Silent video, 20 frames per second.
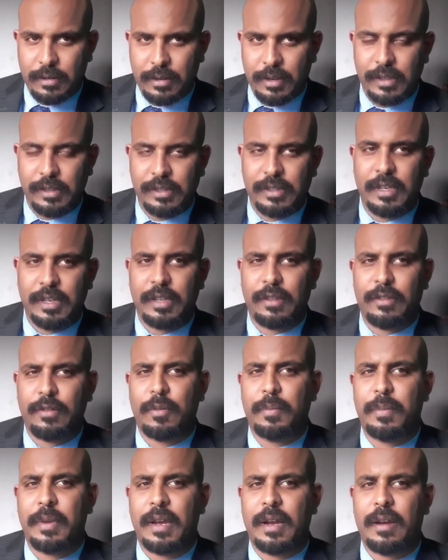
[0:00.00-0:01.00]
into
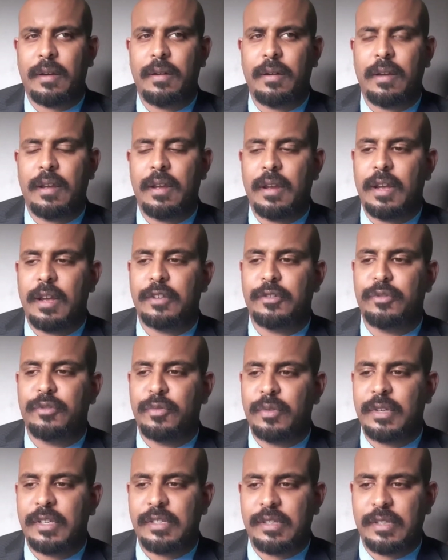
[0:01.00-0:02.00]
Ethiopia as
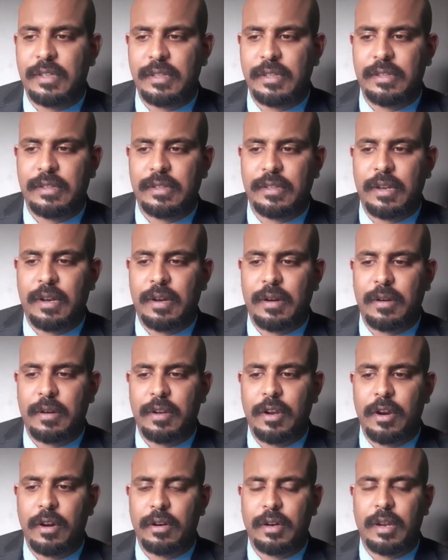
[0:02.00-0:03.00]
soon as this
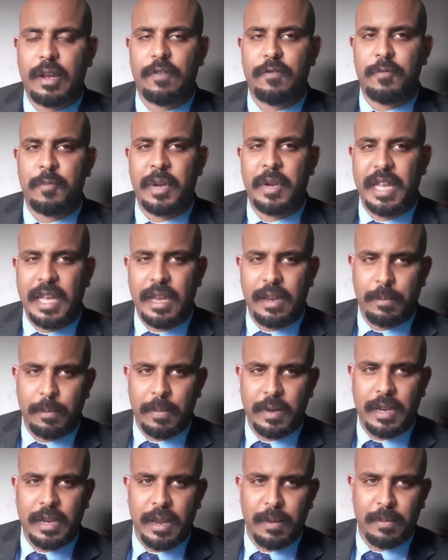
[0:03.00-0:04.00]
current government
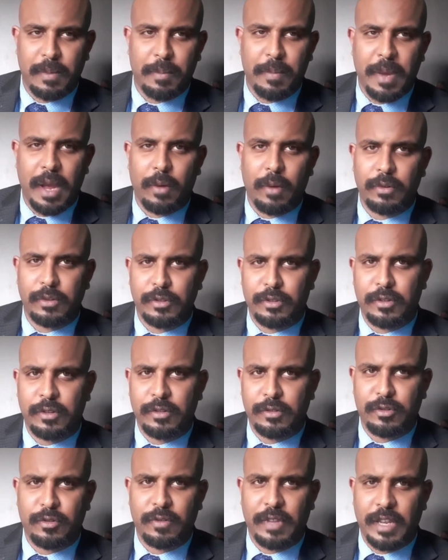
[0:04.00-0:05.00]
came to power in
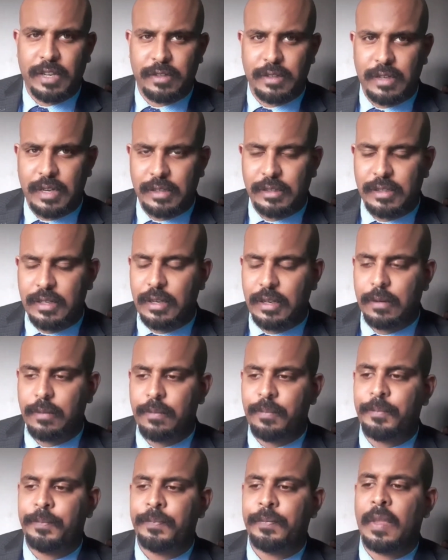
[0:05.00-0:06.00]
2018,
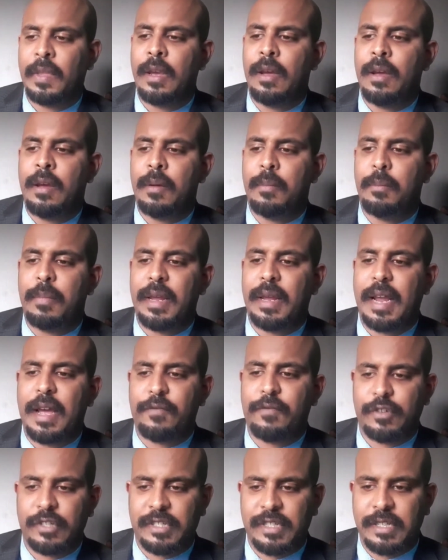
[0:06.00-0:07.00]
but
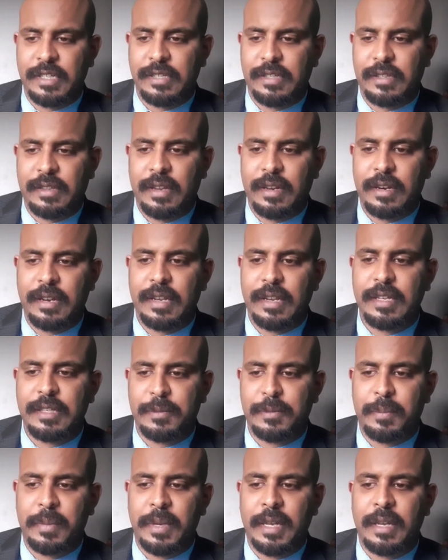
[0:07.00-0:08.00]
ever since then has
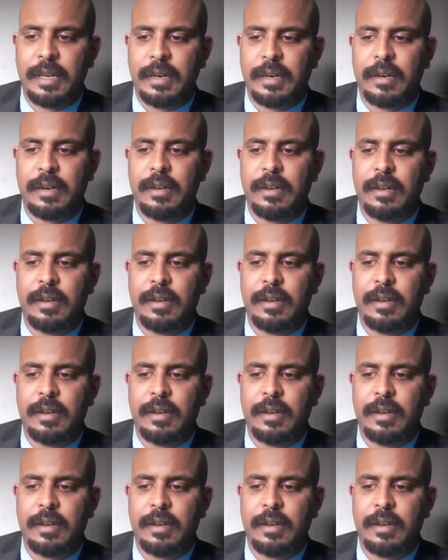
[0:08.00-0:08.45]
been